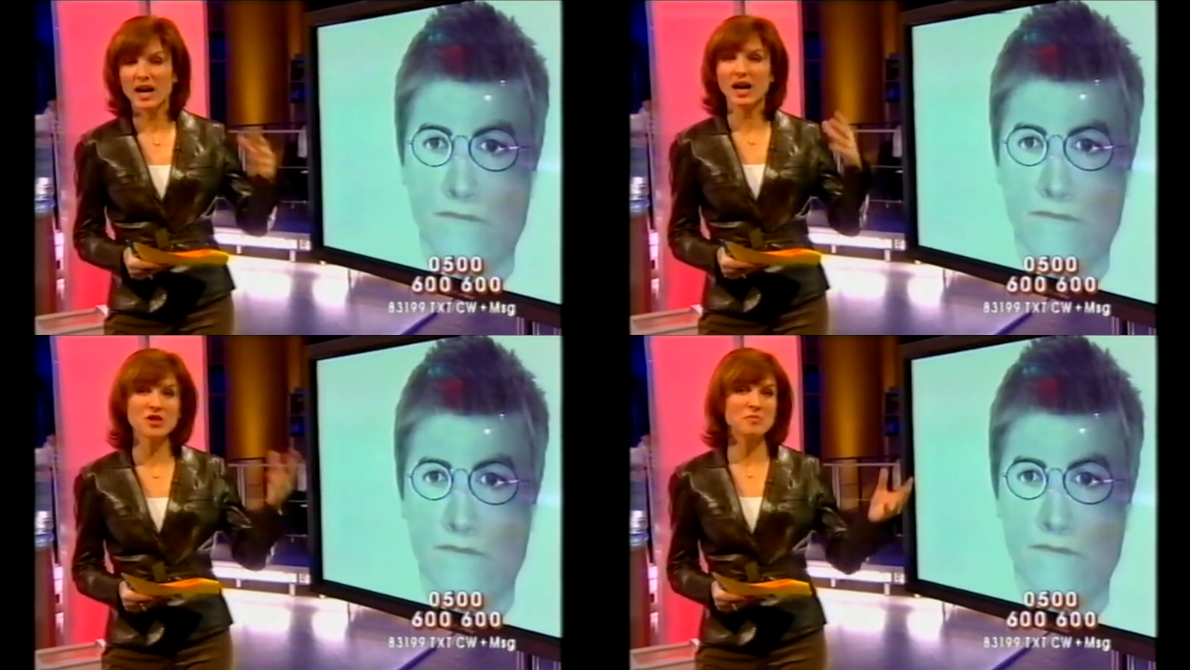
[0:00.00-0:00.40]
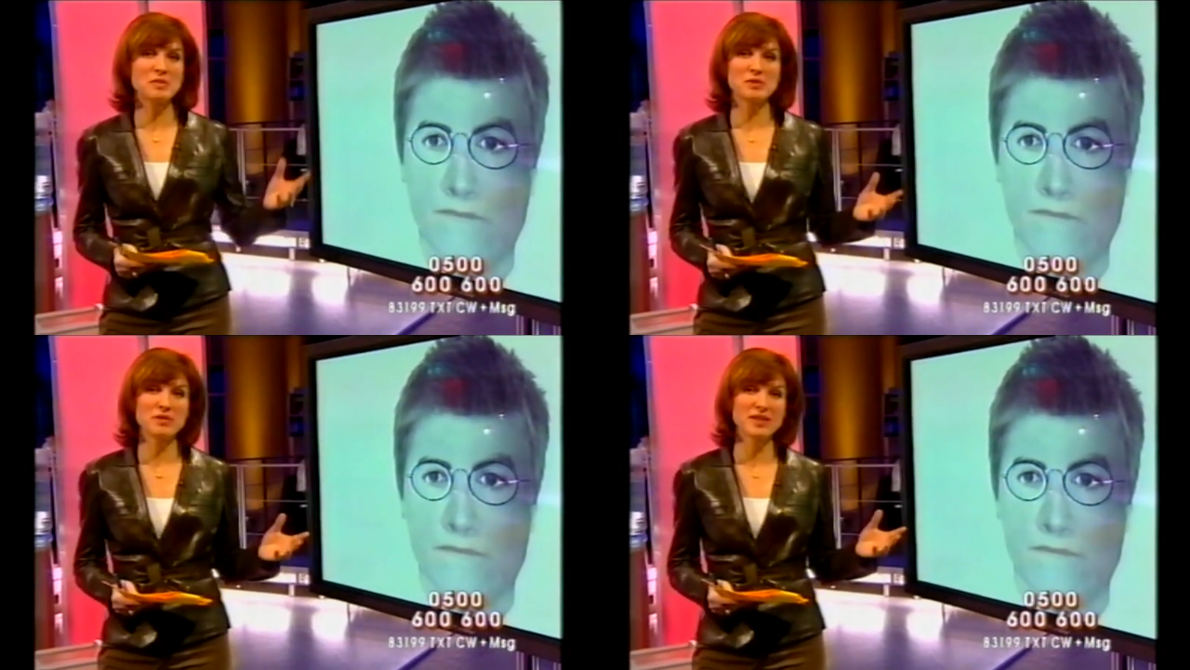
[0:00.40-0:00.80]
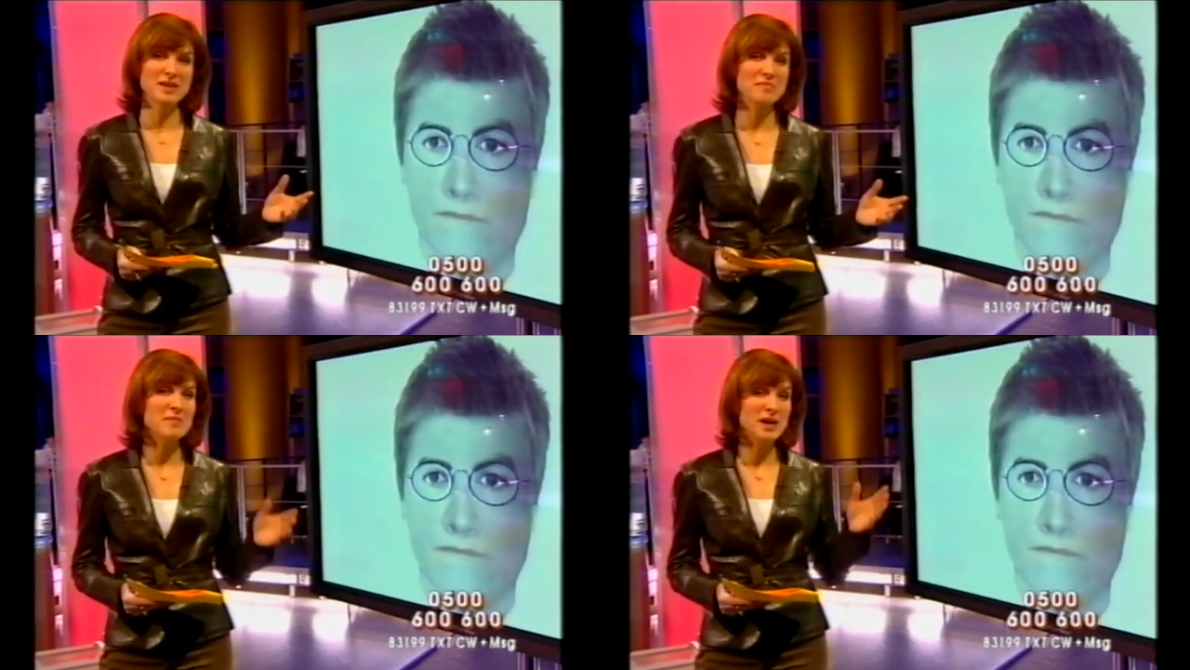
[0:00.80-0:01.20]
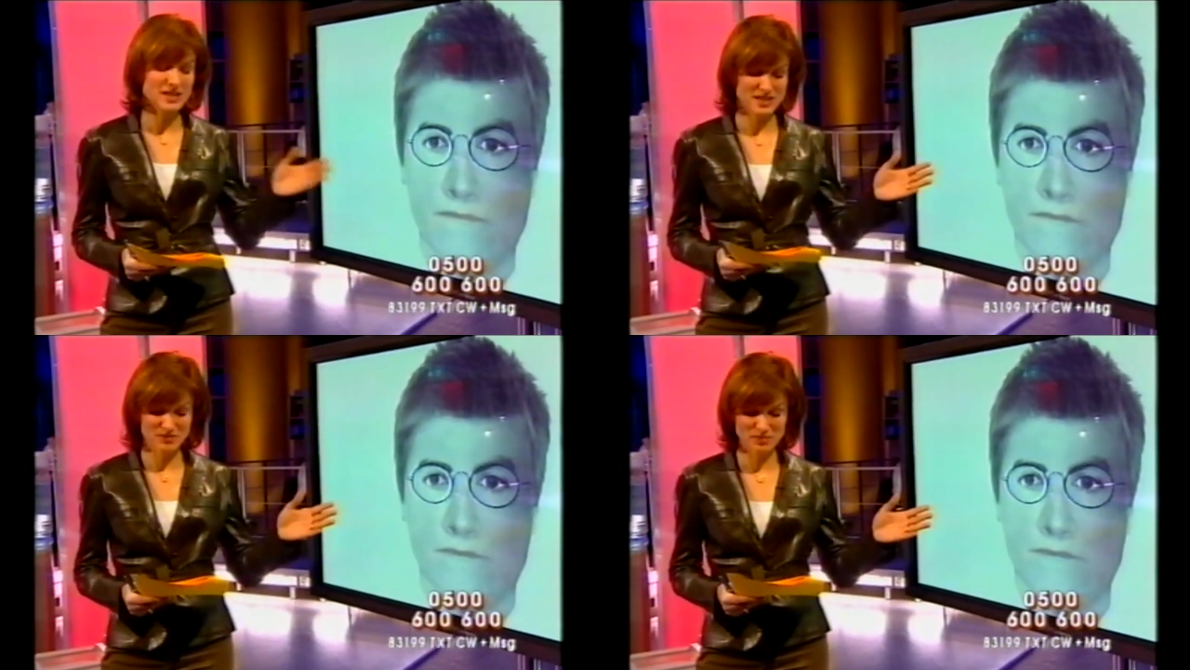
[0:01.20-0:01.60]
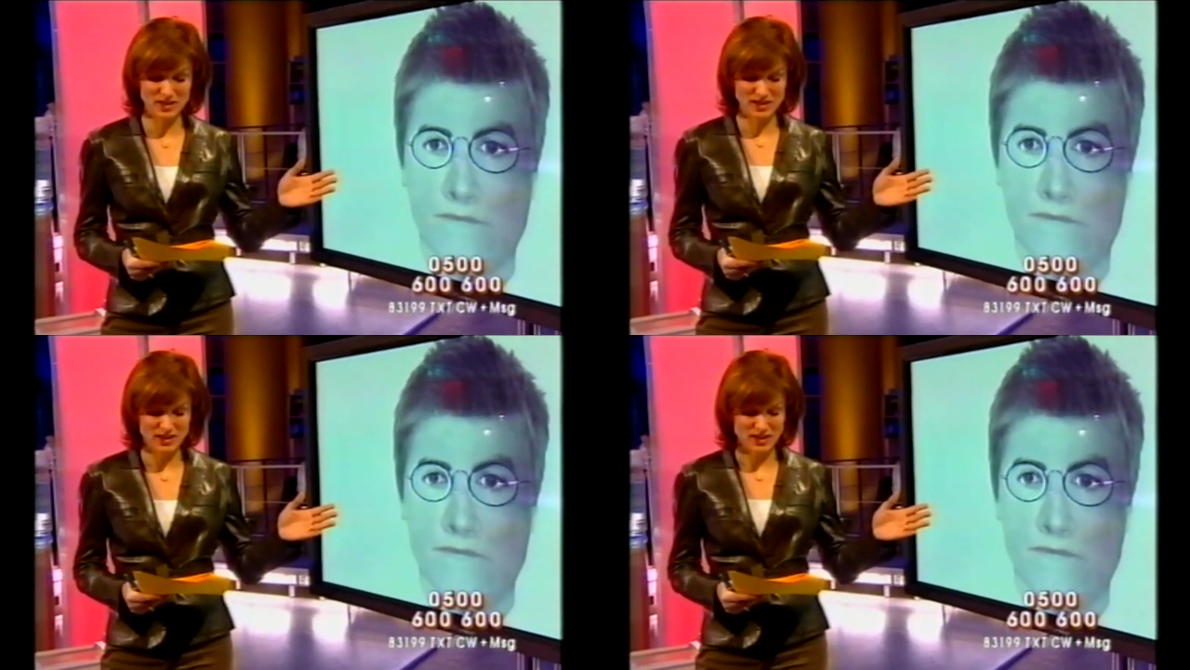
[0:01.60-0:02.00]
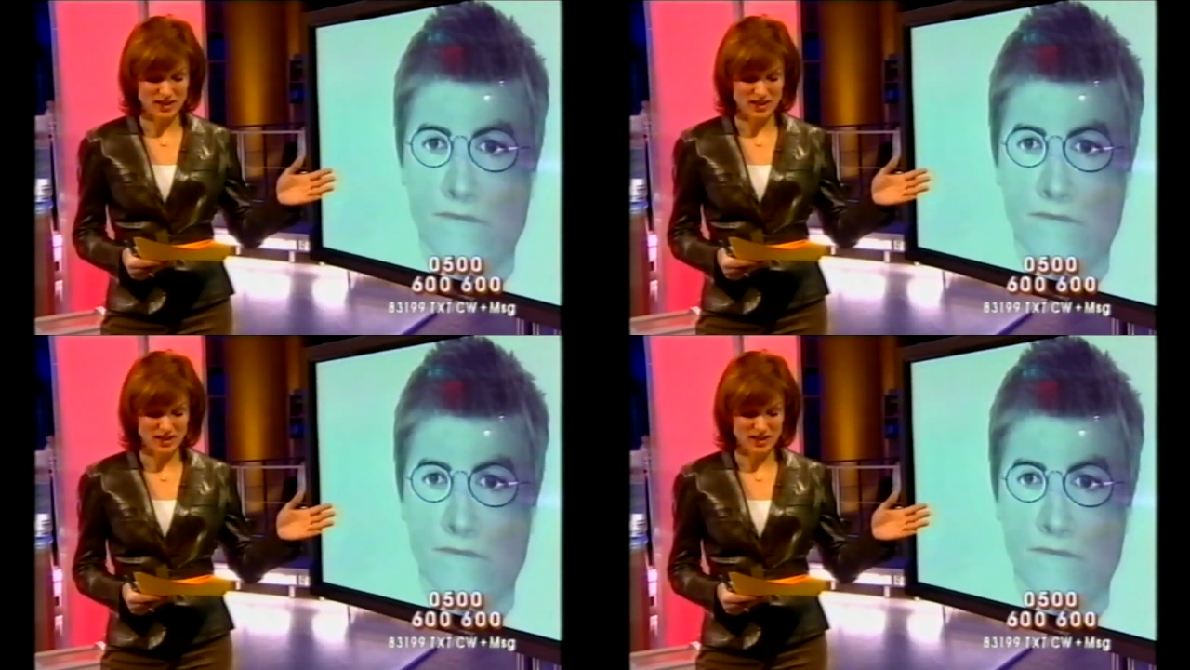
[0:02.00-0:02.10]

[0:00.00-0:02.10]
Speaker 1: Other people who think they might have been